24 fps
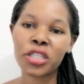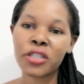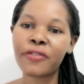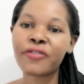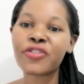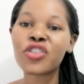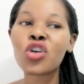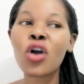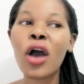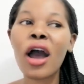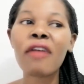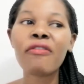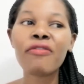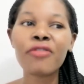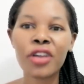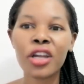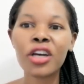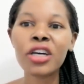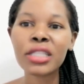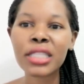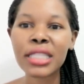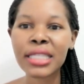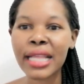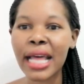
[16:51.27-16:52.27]
So I've
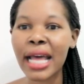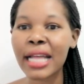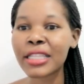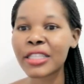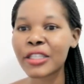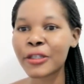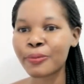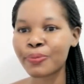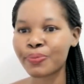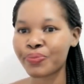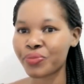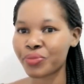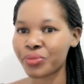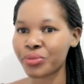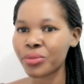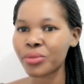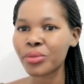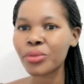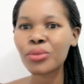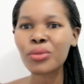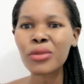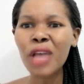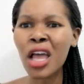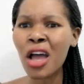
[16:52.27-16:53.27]
learned that.
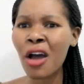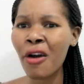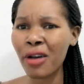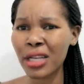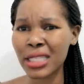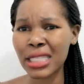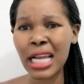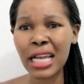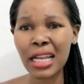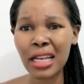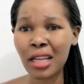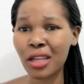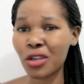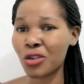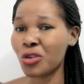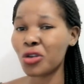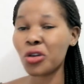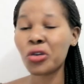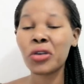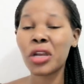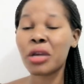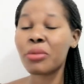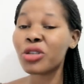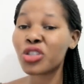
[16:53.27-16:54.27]
I was like,
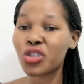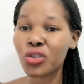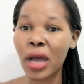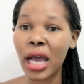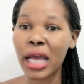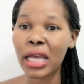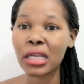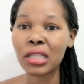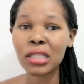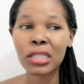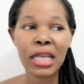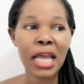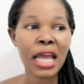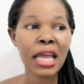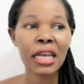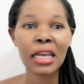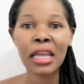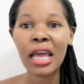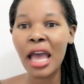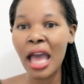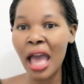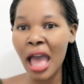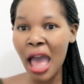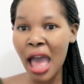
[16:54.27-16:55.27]
let me try it, and
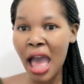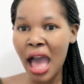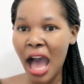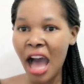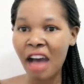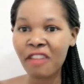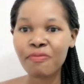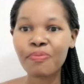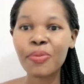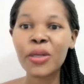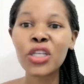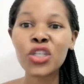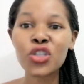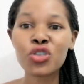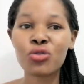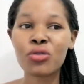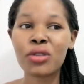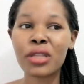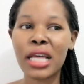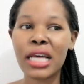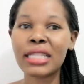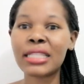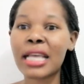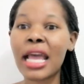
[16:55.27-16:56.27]
I've been doing
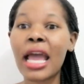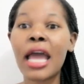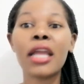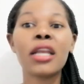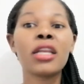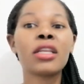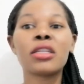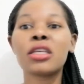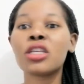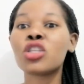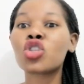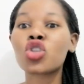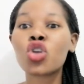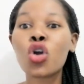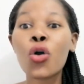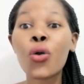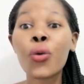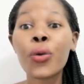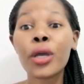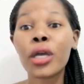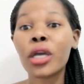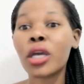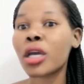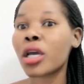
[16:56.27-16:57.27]
that, and it's
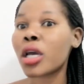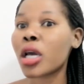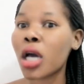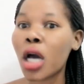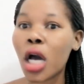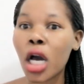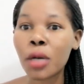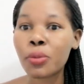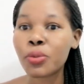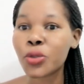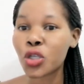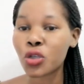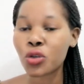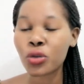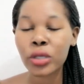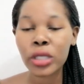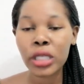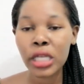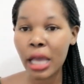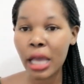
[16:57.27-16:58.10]
going absolutely